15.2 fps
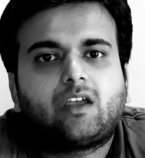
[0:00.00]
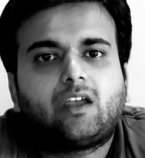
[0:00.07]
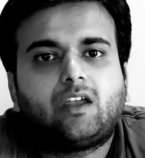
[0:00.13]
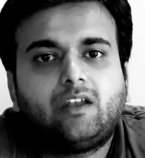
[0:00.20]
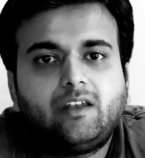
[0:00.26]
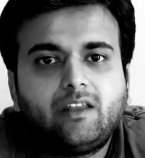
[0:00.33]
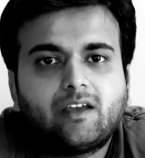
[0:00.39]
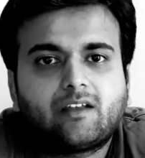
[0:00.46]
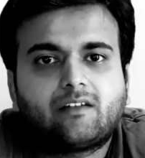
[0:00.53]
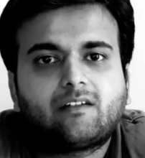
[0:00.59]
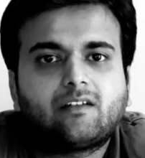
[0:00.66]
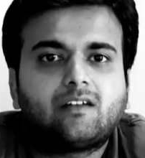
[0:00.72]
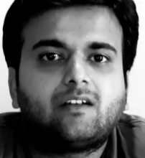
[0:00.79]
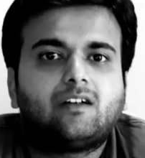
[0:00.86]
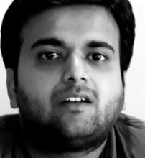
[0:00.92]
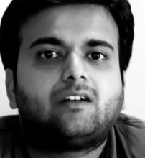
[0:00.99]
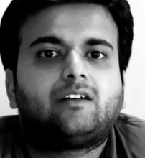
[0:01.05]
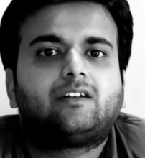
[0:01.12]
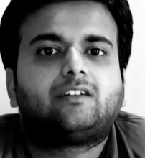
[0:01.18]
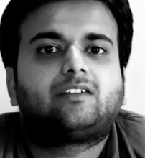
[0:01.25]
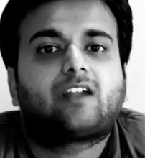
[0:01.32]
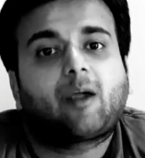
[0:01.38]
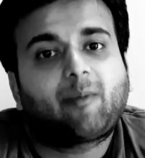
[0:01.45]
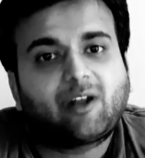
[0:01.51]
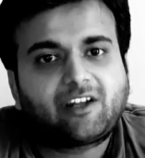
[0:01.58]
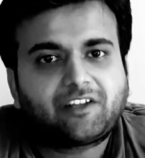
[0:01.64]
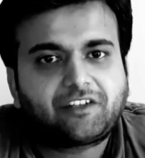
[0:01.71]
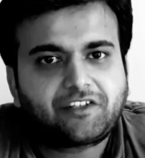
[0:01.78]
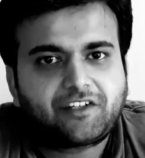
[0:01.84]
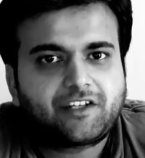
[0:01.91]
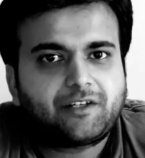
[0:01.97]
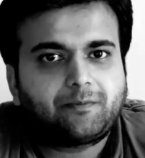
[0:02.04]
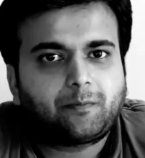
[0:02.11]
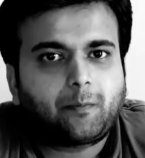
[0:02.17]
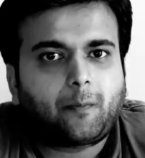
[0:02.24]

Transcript: Indian dramaturgy.